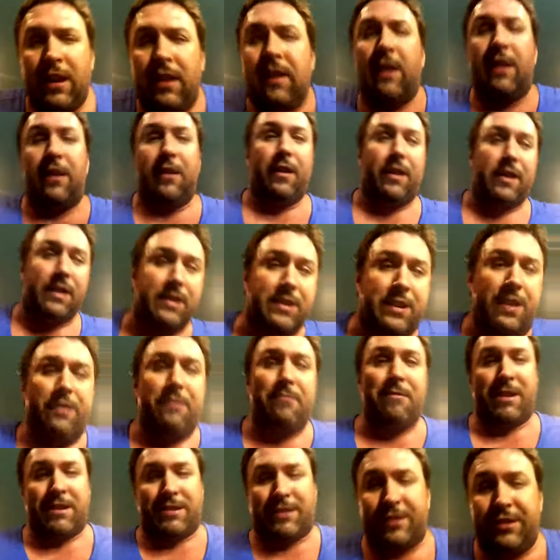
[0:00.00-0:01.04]
then you can send a
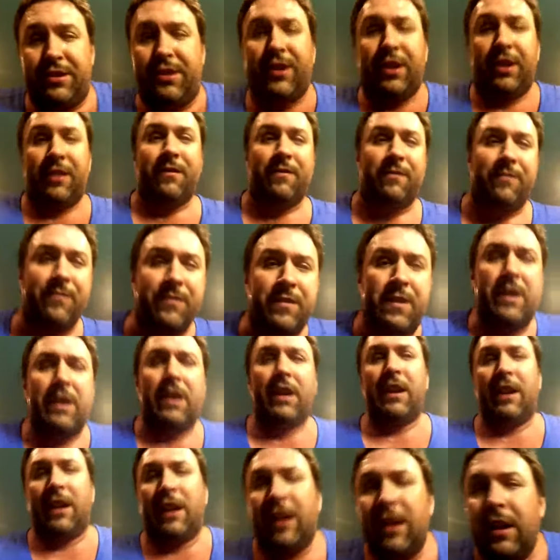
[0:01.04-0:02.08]
message
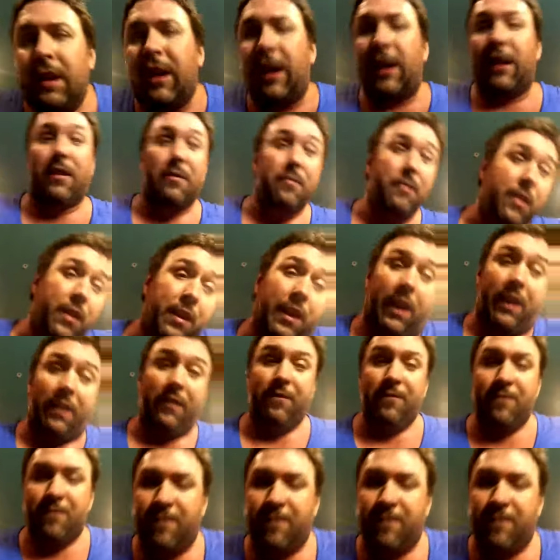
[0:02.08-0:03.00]
and communicate.